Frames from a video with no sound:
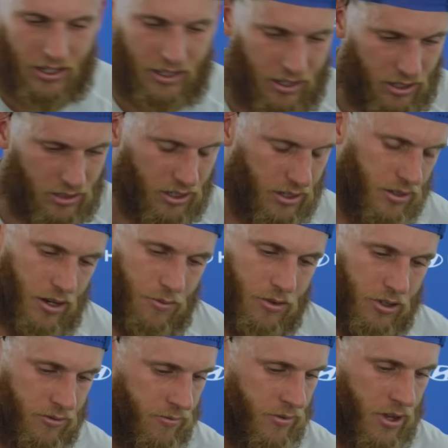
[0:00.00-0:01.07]
it does.
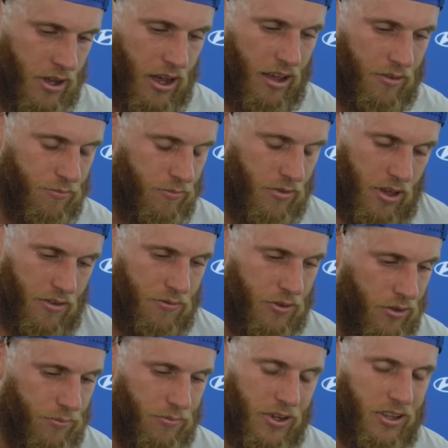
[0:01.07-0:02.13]
I
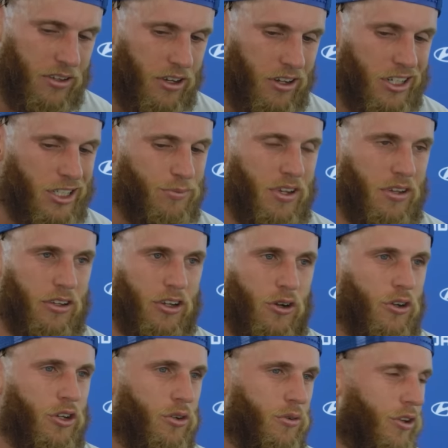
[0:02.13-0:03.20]
feeling good, just being able to
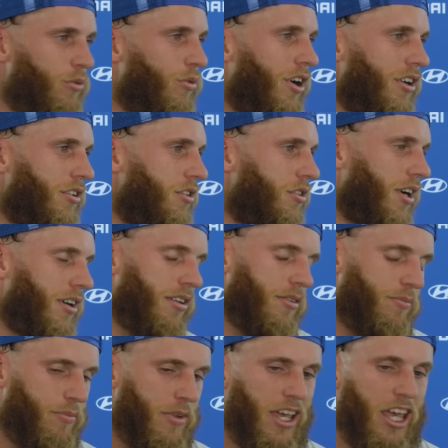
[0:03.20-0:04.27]
go do what you want to do. I
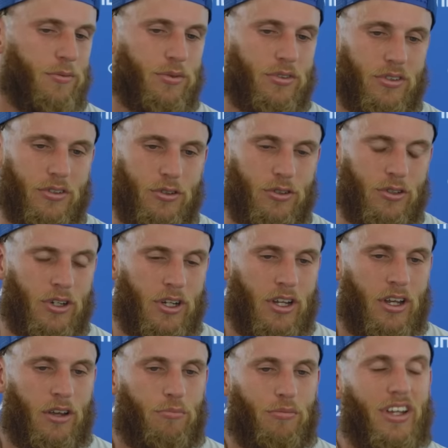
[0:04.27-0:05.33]
think being able to
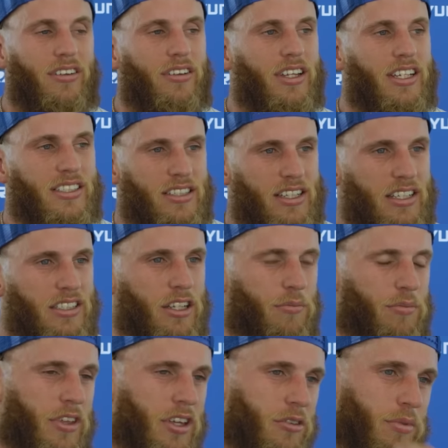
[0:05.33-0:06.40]
mentally see
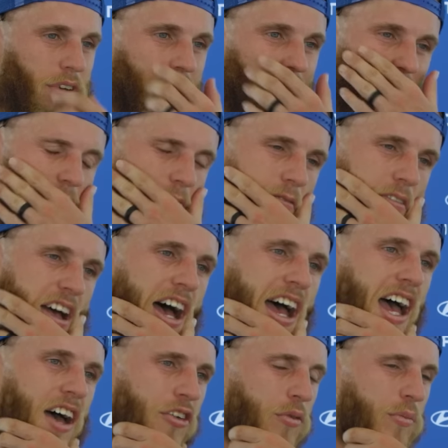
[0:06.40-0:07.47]
something but not
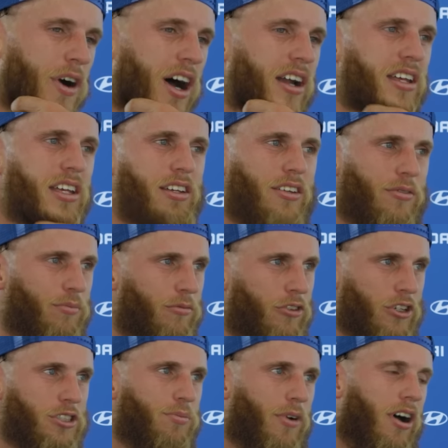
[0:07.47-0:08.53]
have your body
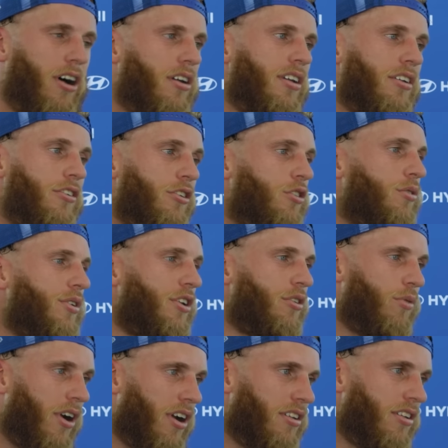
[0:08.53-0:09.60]
respond and do what you
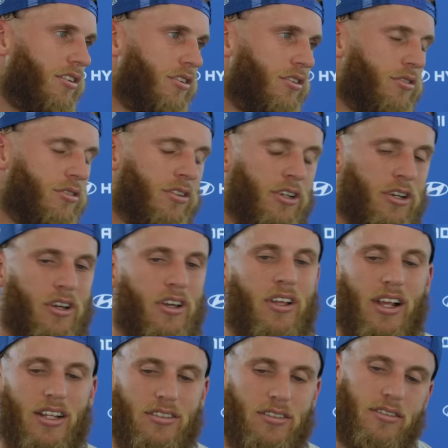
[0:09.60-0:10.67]
want it to do,
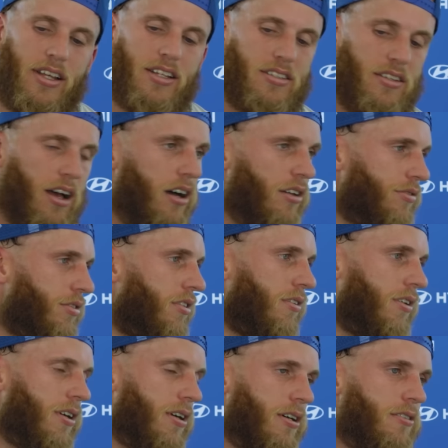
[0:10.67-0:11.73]
that's tough.
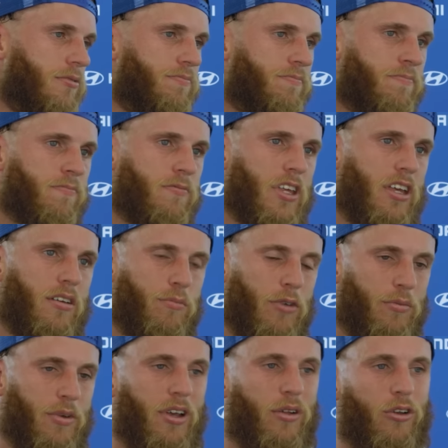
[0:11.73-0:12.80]

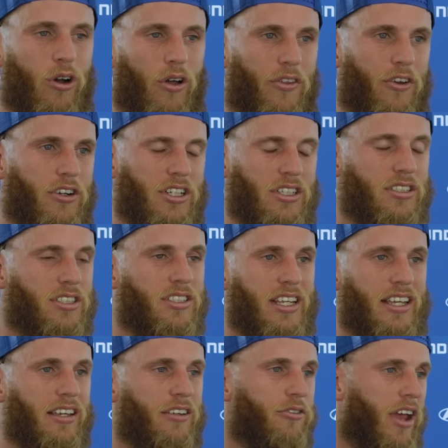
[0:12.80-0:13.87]
But being able to go out there and just
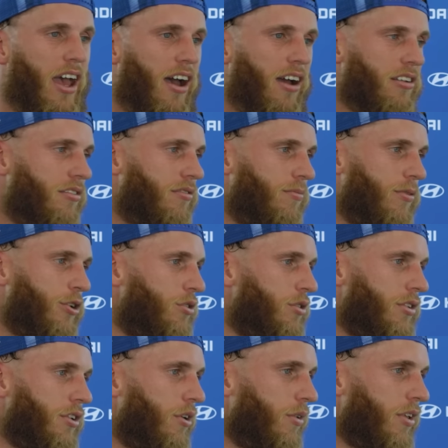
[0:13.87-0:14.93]
see, react, do,
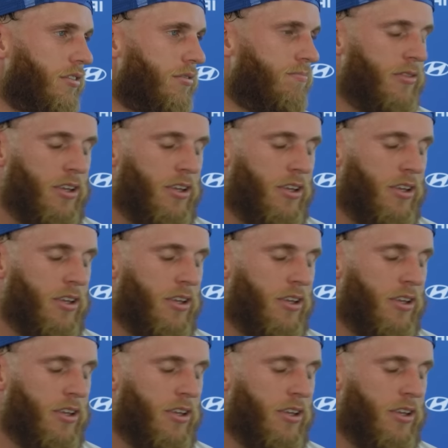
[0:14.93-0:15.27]
and know that,